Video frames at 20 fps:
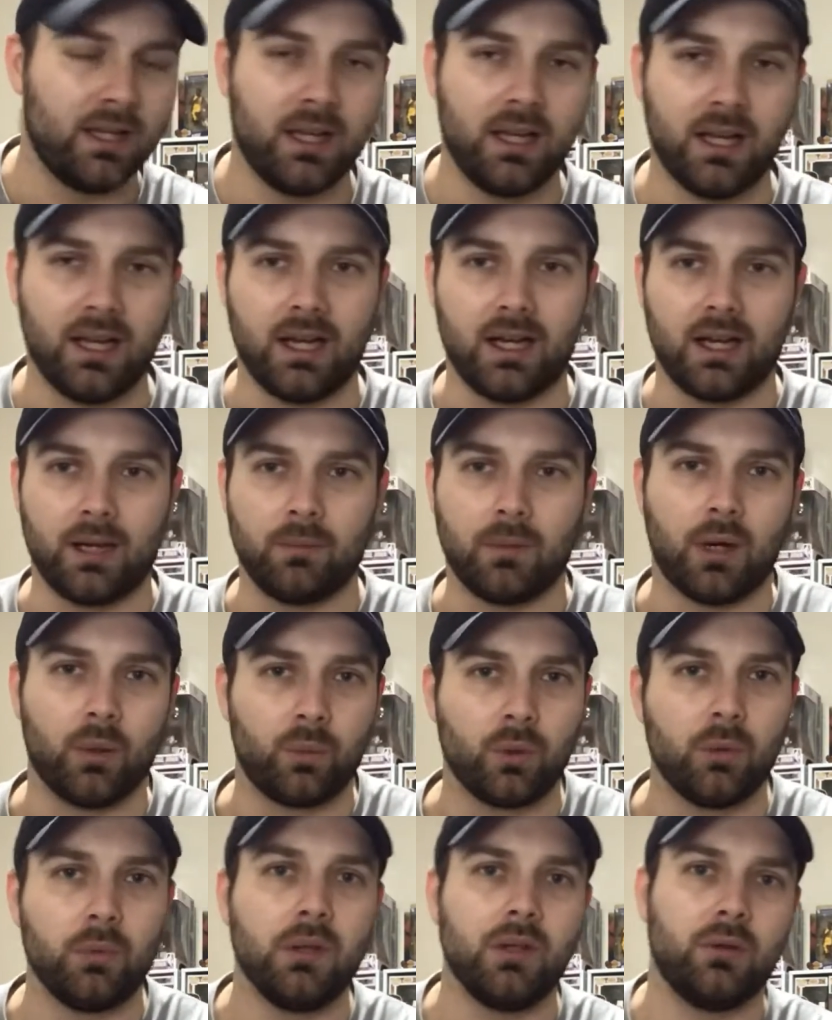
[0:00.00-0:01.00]
I
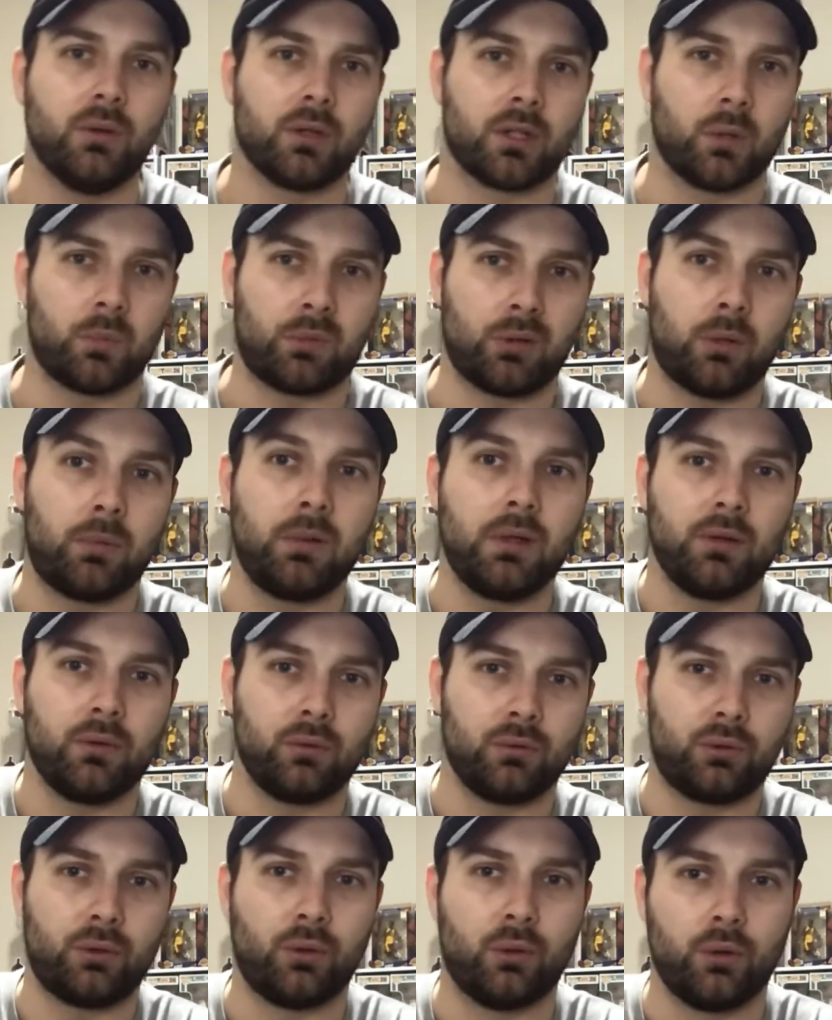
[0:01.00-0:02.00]
will be doing a proper little
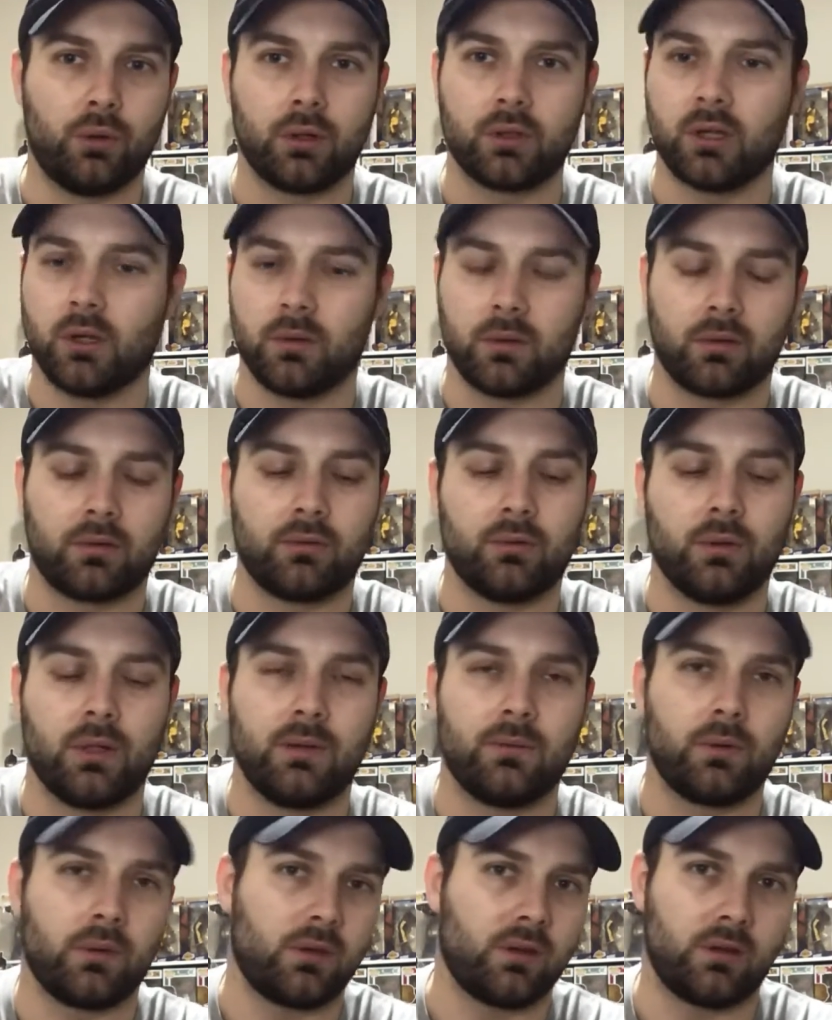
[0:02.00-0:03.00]
tour going through
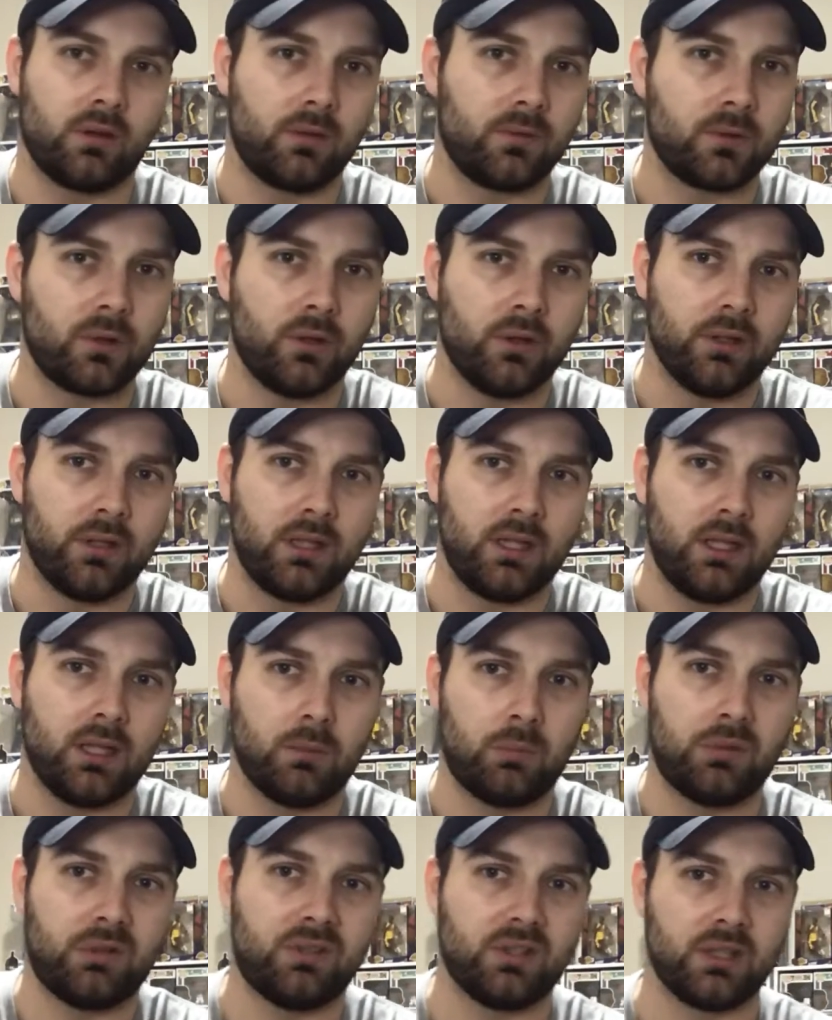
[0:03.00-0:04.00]
everything that I've got in here,
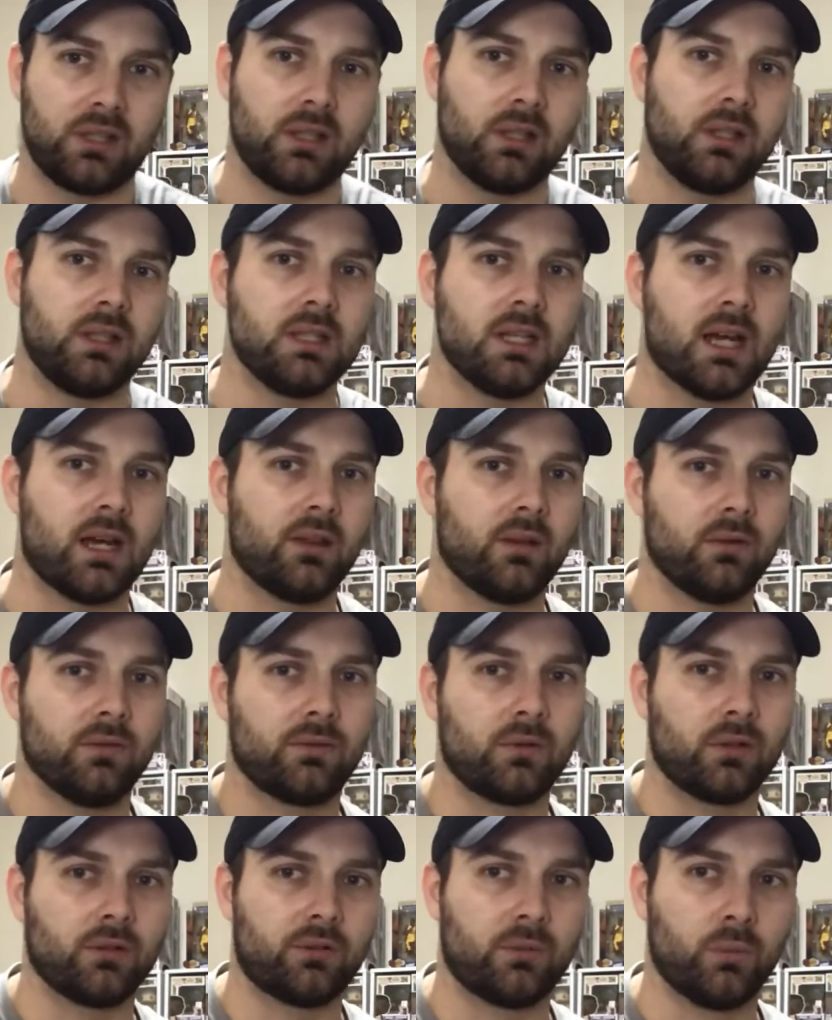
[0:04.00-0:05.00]
particularly now that I've
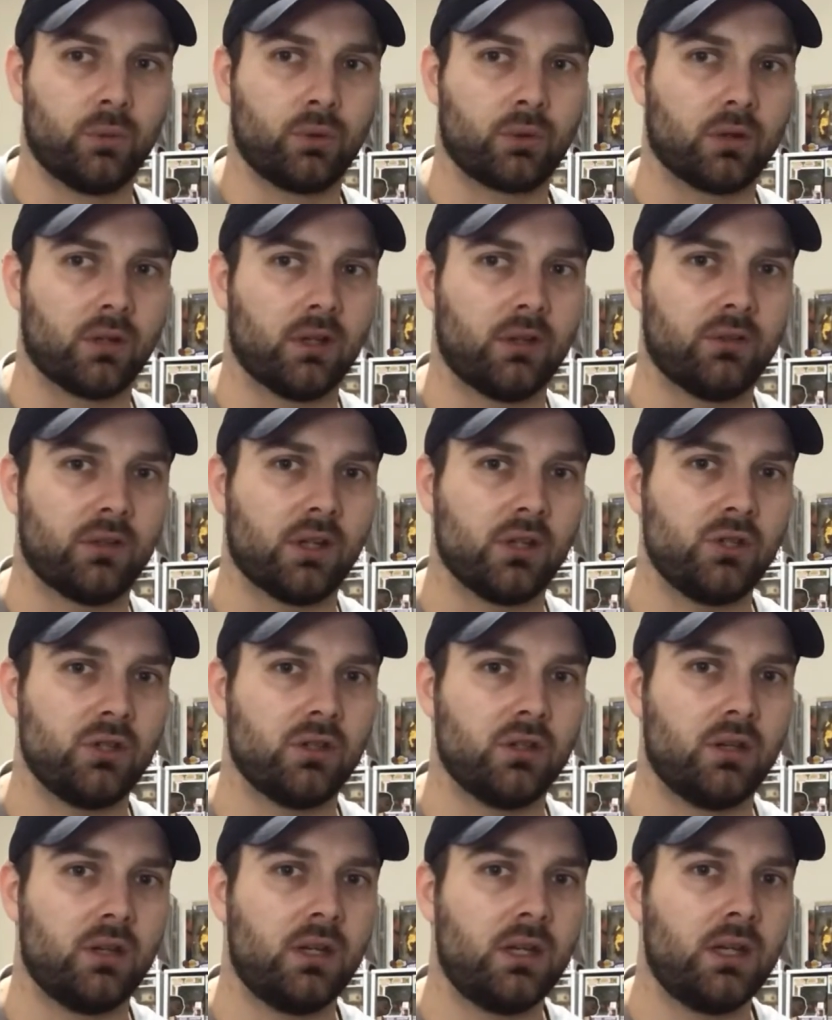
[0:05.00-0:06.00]
got some
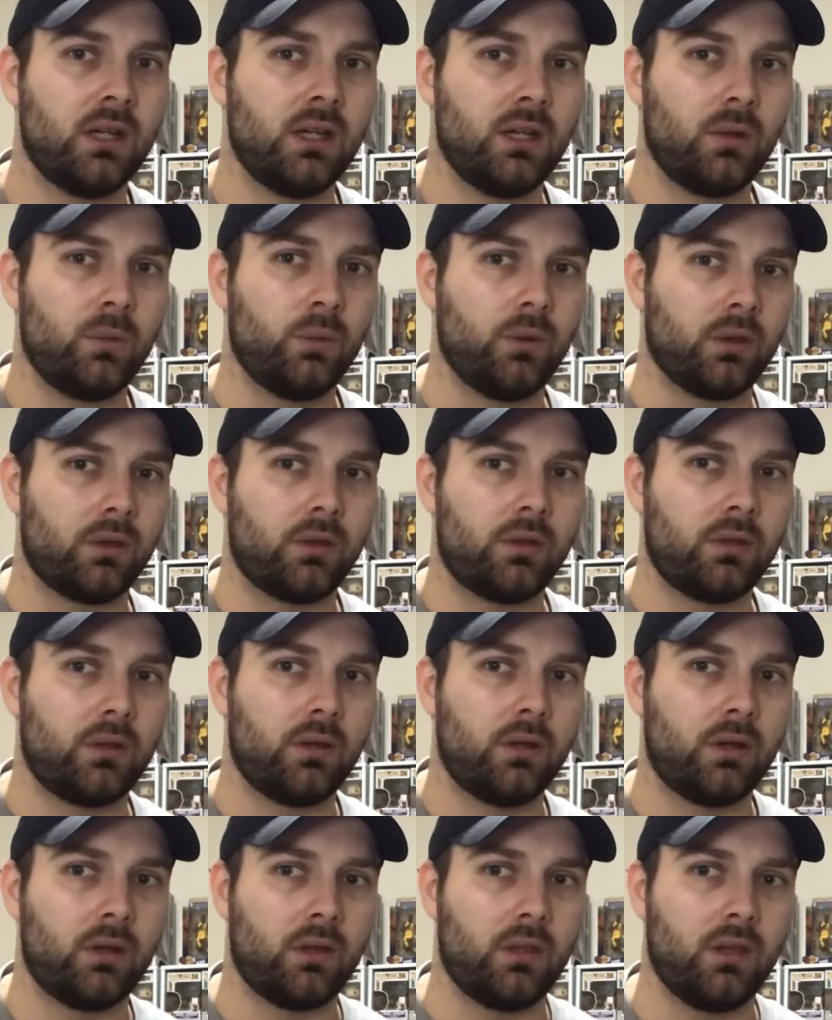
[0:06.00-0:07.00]
organization with
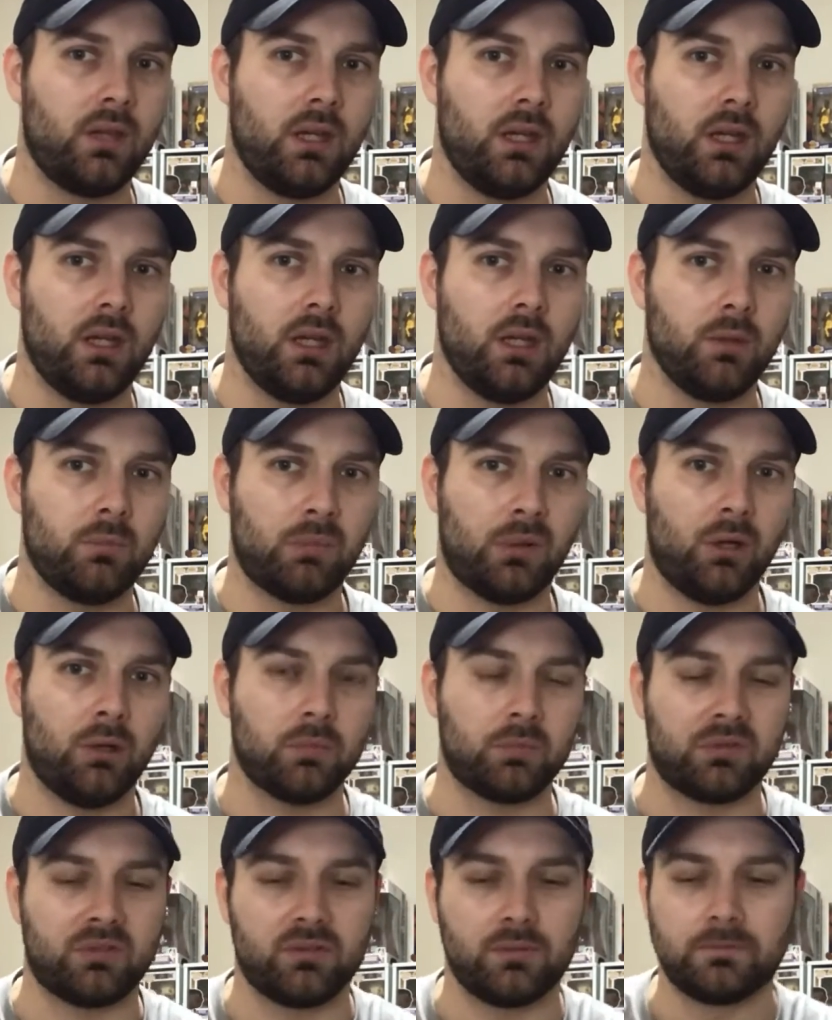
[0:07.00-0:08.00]
the
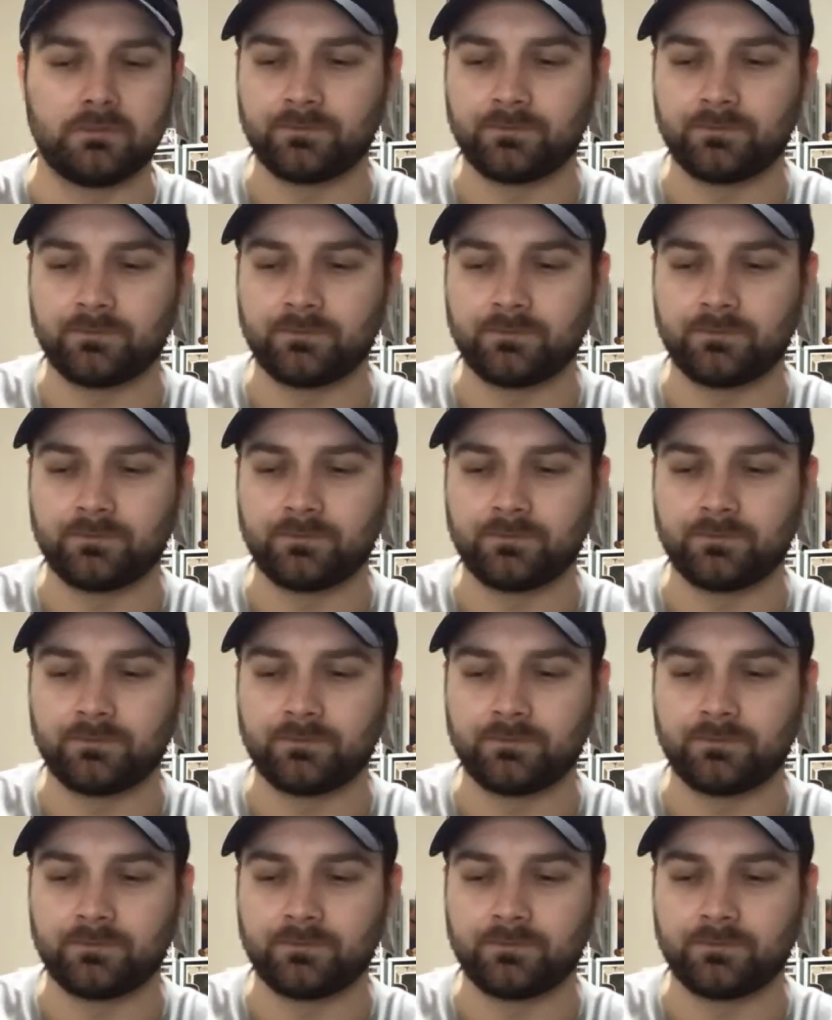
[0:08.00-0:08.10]
pops.